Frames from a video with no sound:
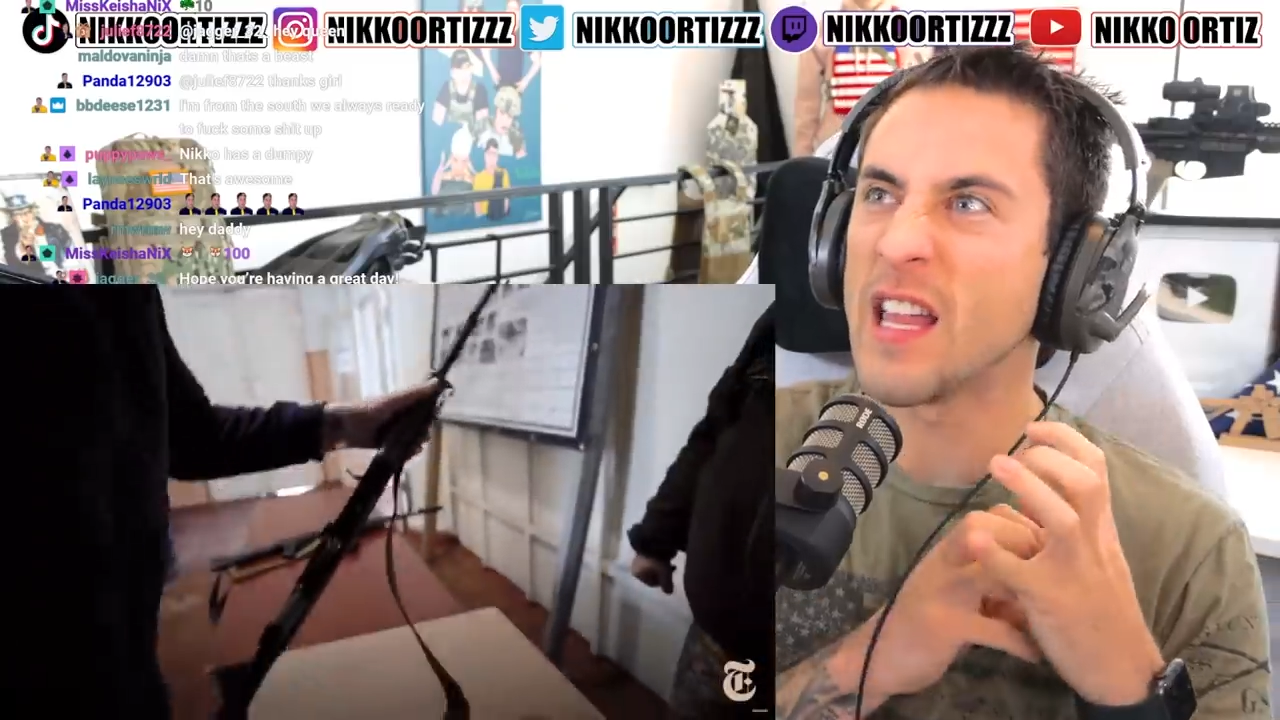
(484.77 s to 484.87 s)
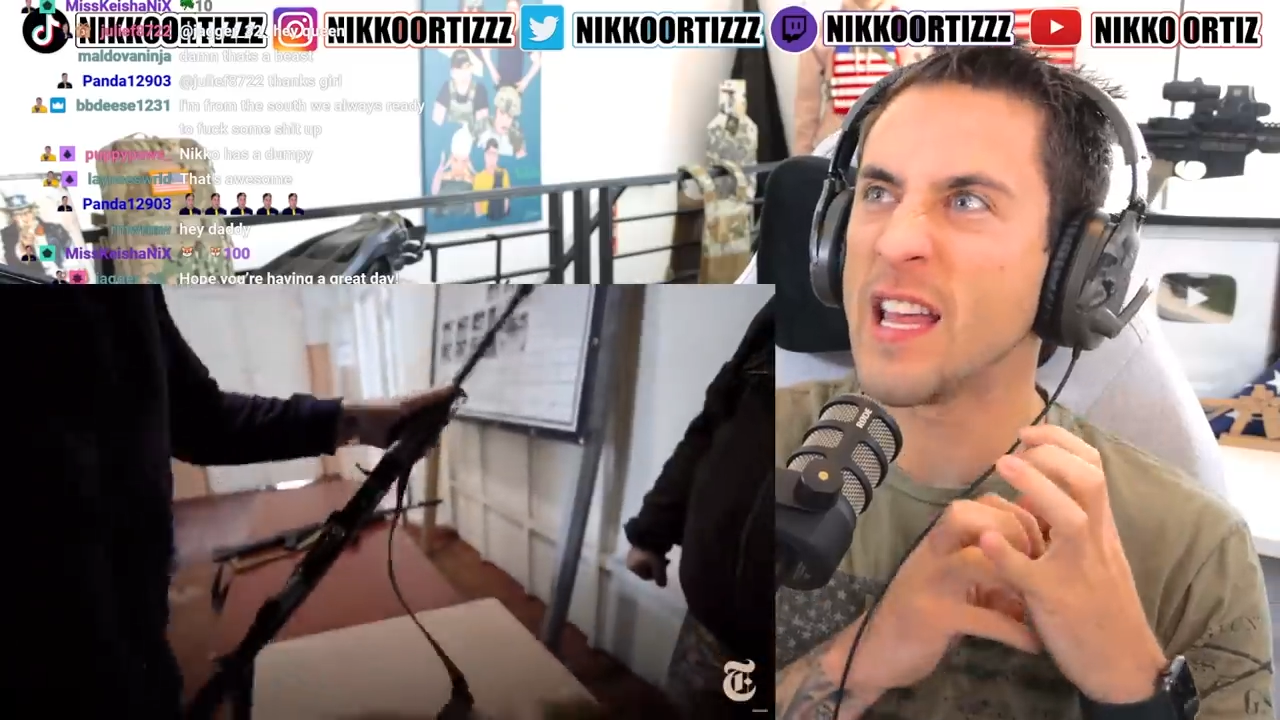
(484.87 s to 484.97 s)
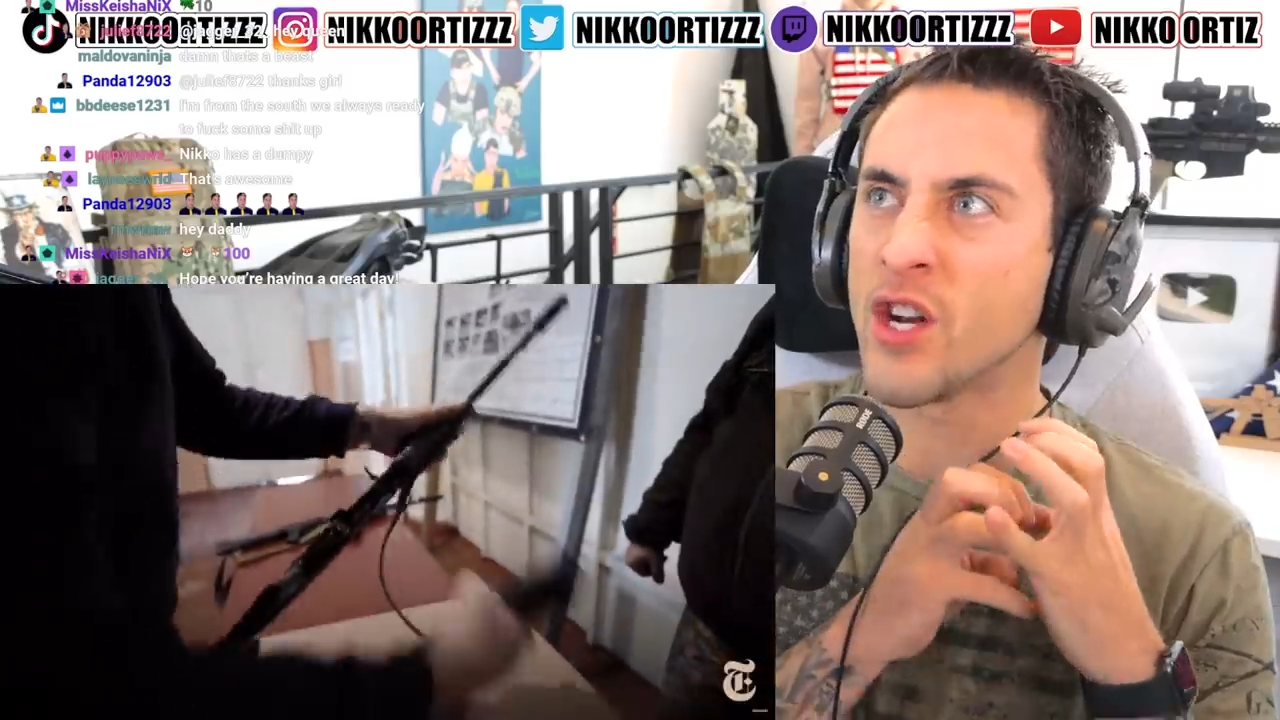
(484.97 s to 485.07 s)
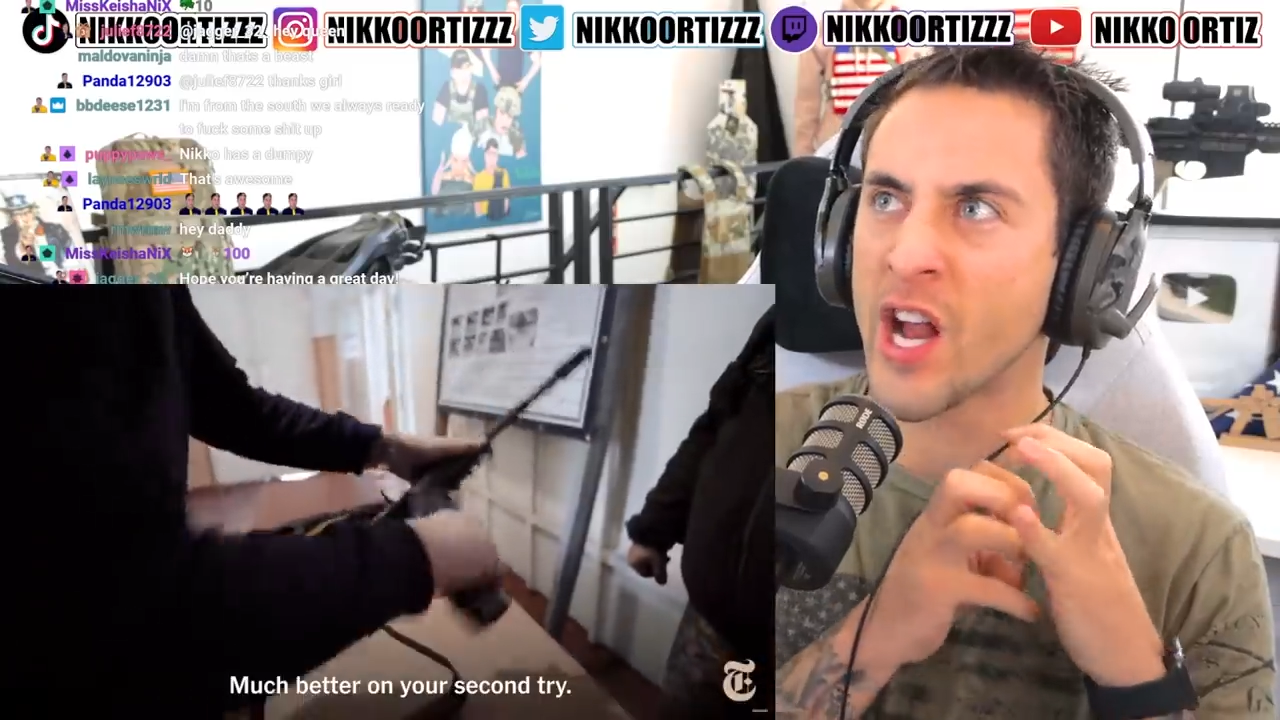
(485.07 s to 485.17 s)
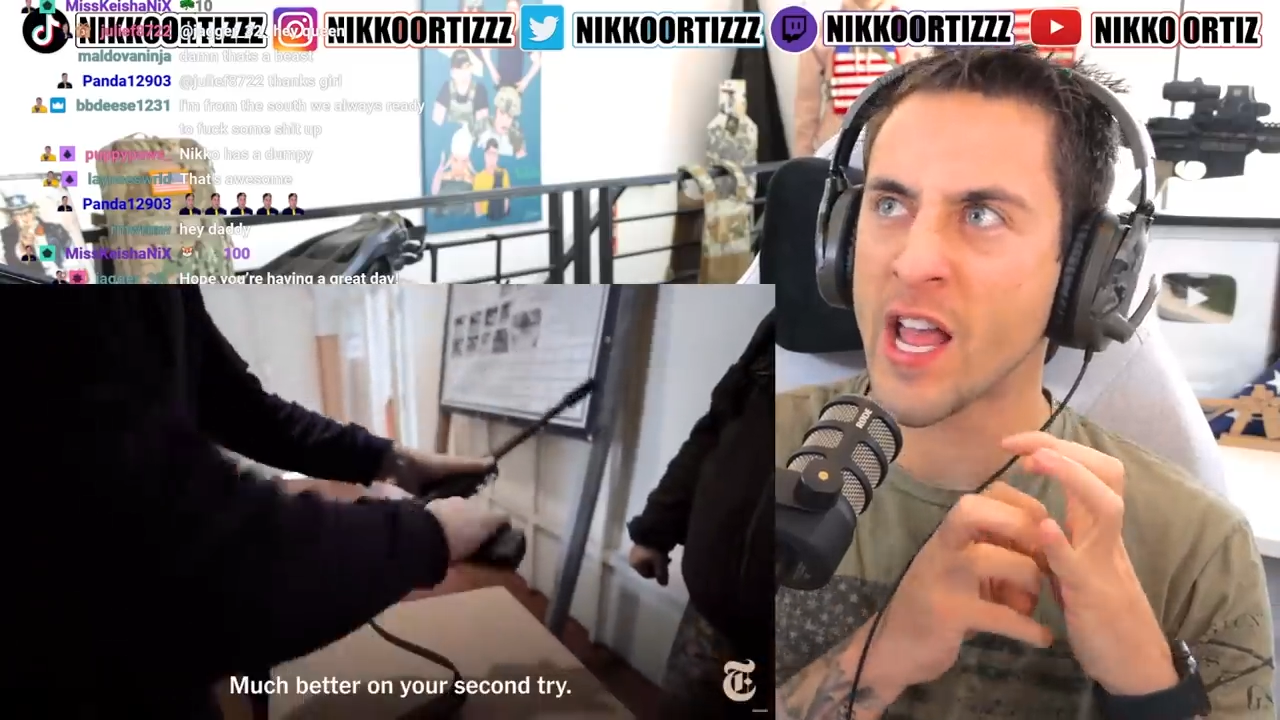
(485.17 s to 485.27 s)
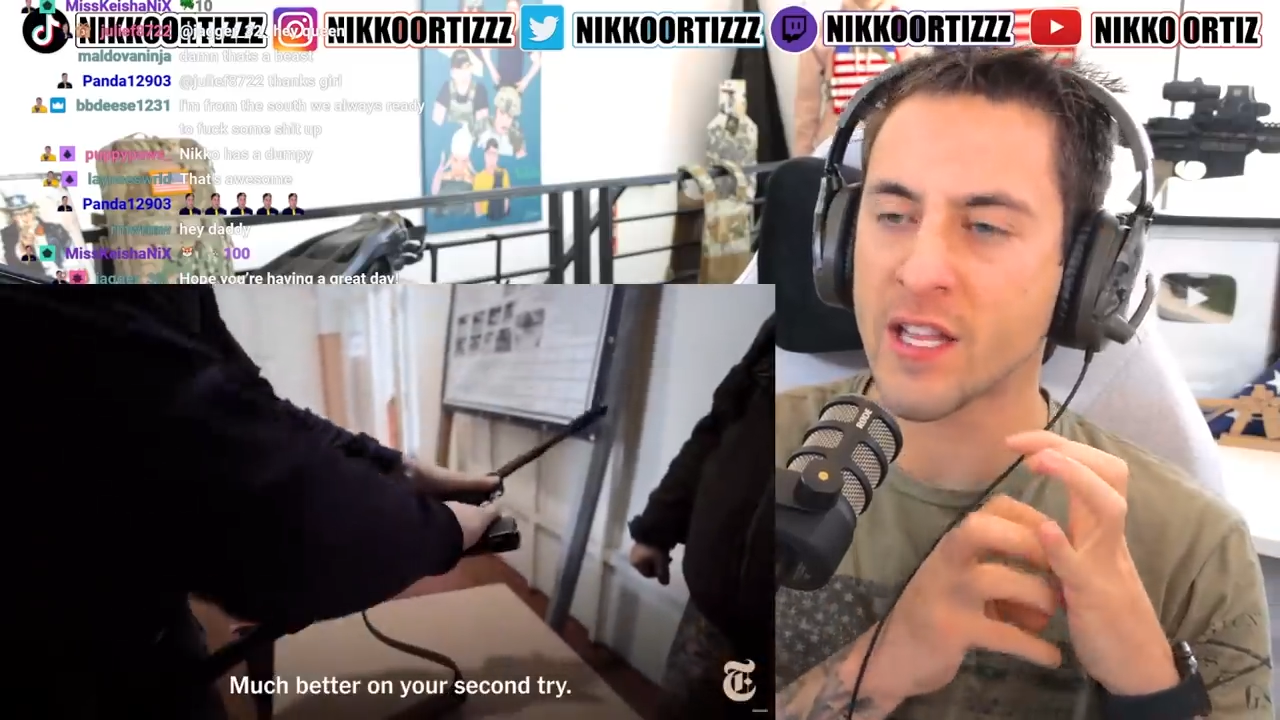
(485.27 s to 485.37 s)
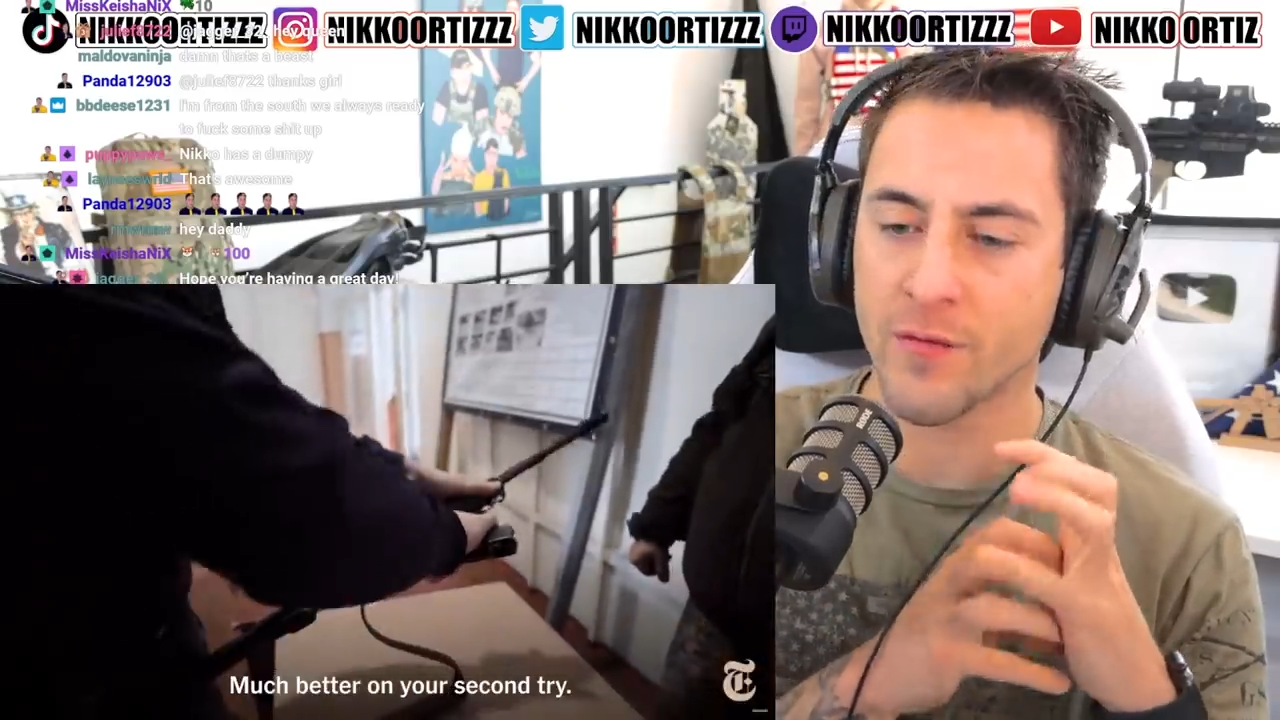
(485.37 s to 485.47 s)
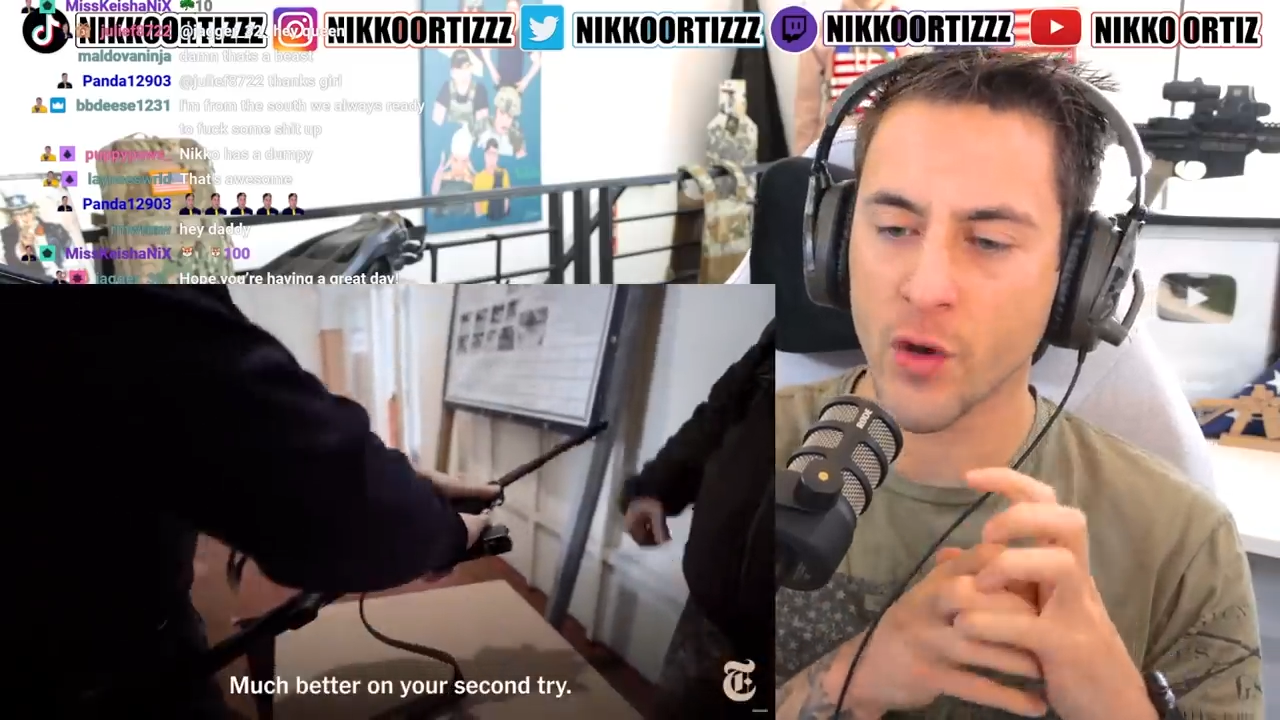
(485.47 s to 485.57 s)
it in your hands.